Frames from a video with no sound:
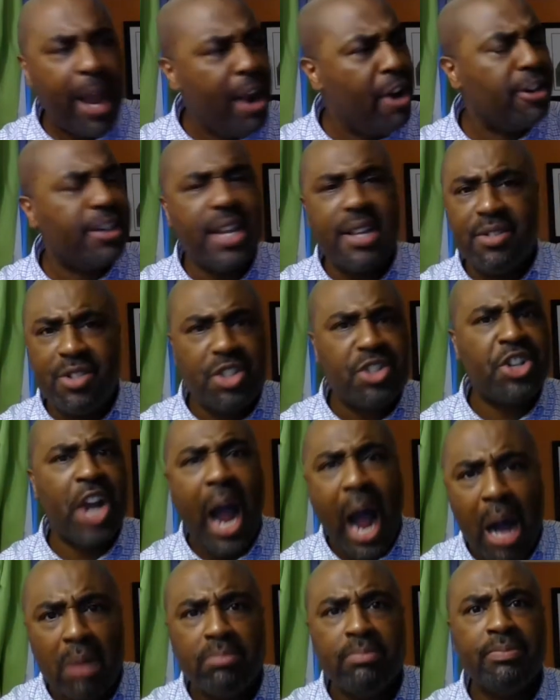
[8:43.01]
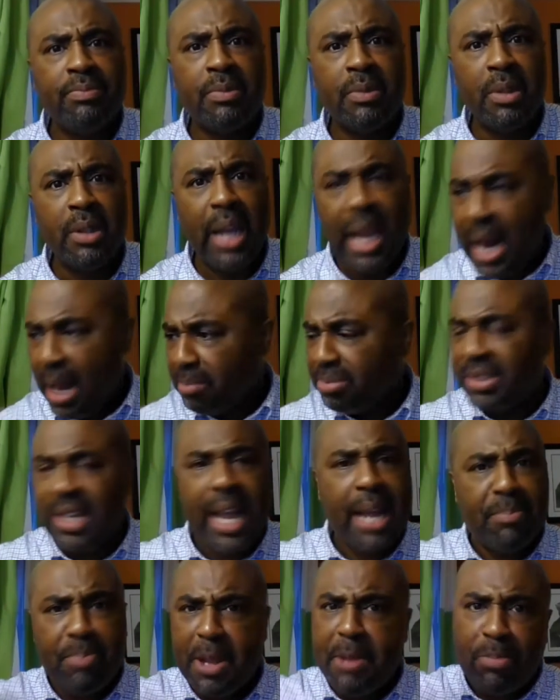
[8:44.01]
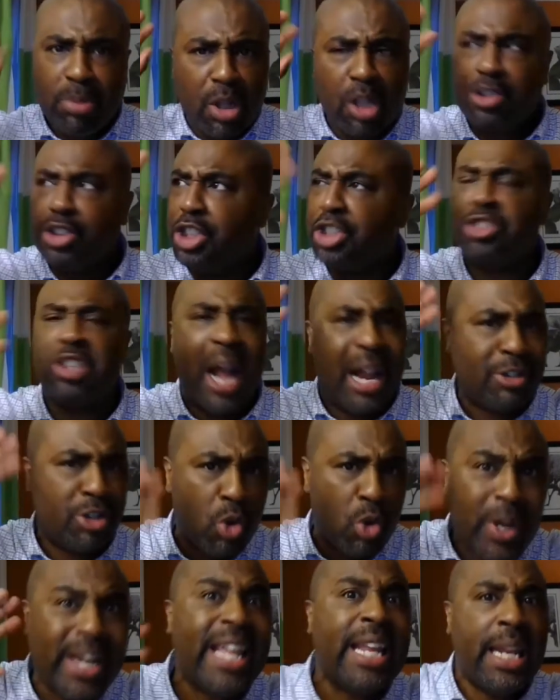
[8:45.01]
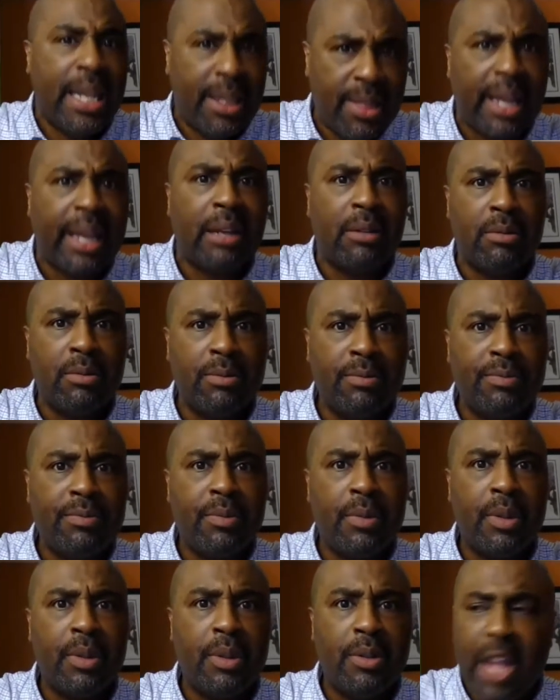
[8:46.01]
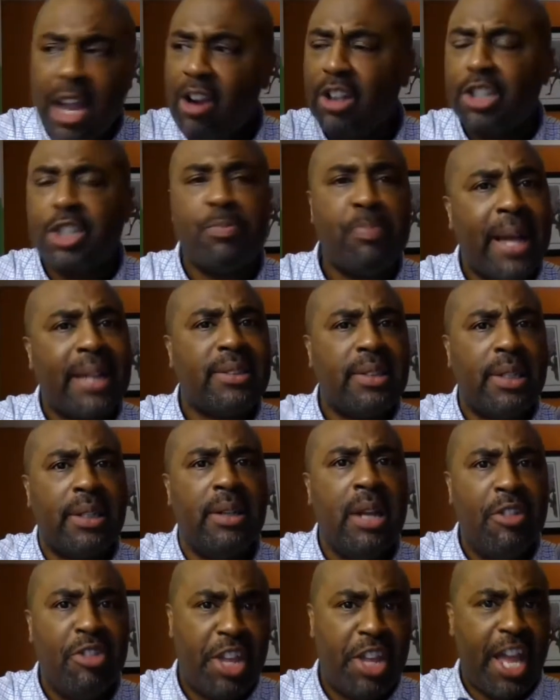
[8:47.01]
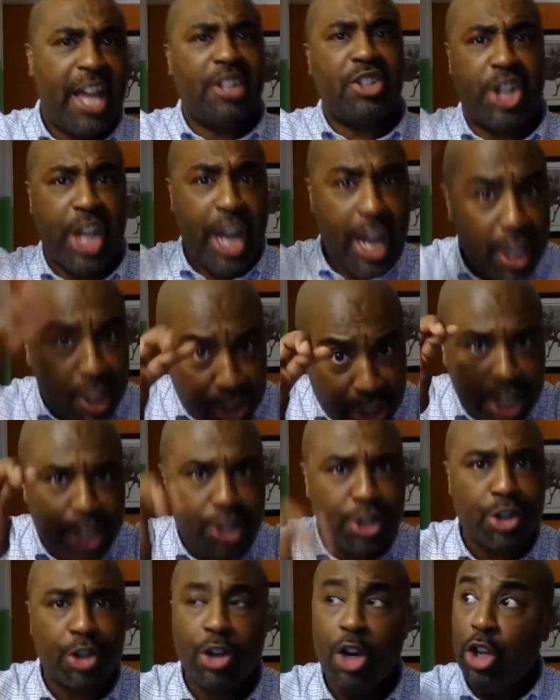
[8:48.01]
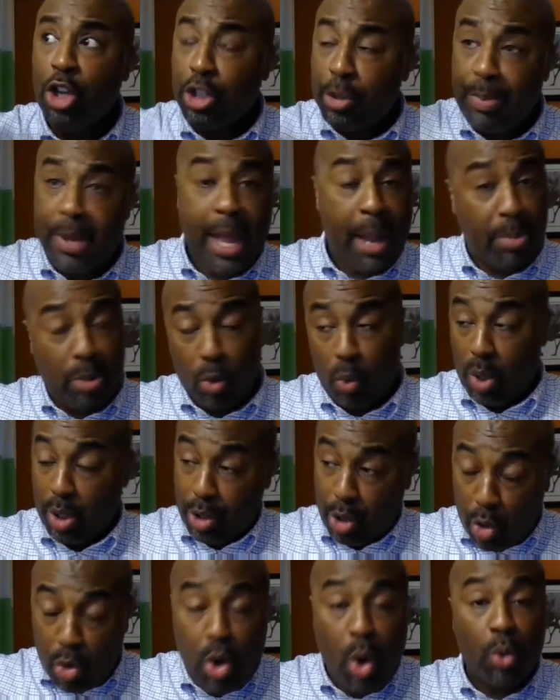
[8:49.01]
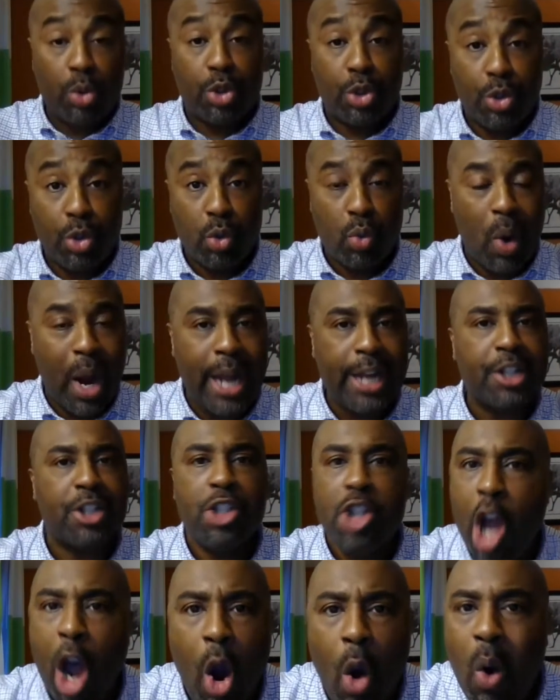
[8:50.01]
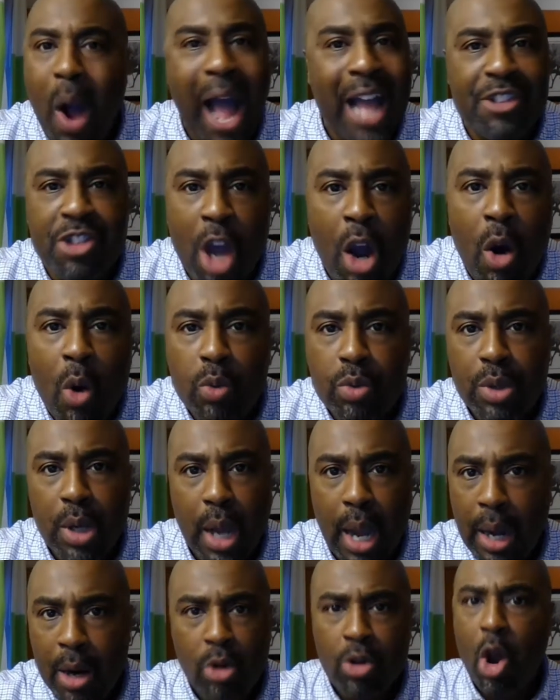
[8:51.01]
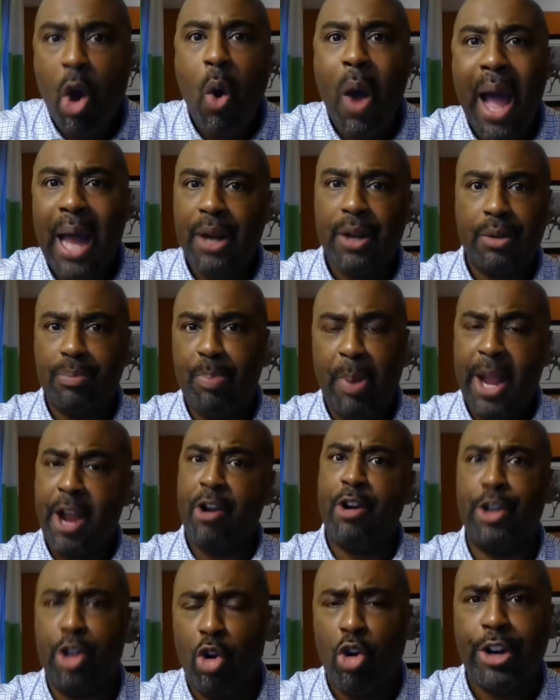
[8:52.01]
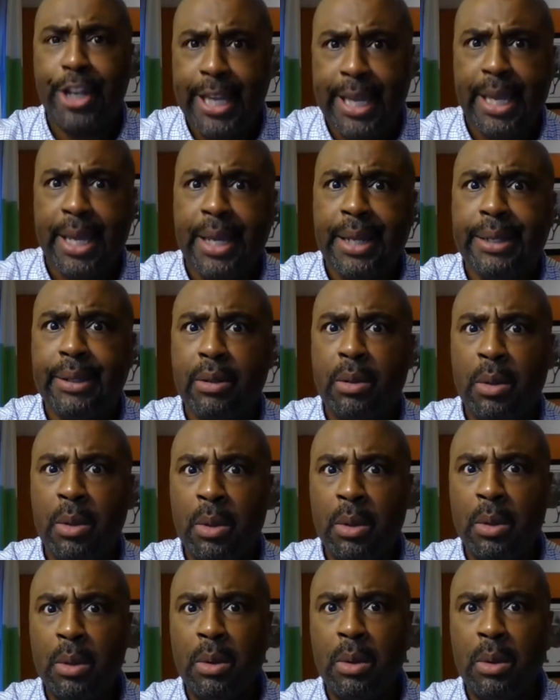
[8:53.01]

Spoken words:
Parenting's a job, and I'm saying people are just not doing anything. They're expecting the educated teacher to be able, well, you know what to do, right? No, I don't. I don't know how to parent your kid.